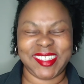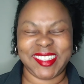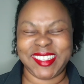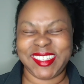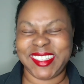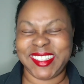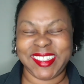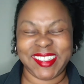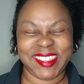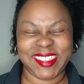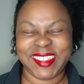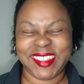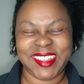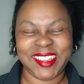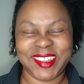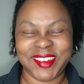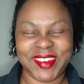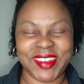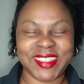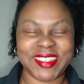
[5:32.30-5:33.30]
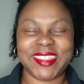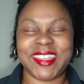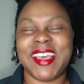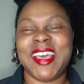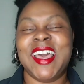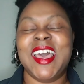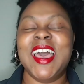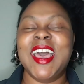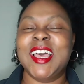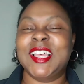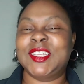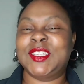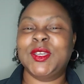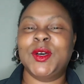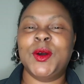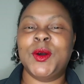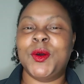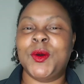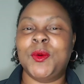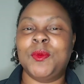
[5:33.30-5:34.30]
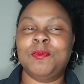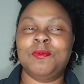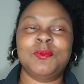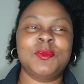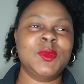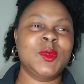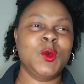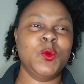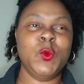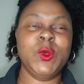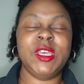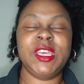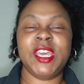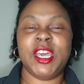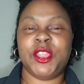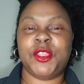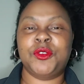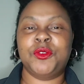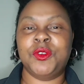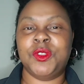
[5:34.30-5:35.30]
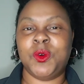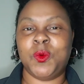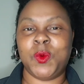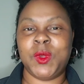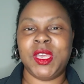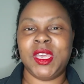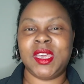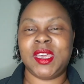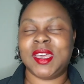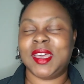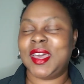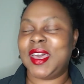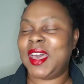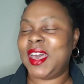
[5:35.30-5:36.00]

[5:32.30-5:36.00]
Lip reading: It's hilarious. So we get through the week.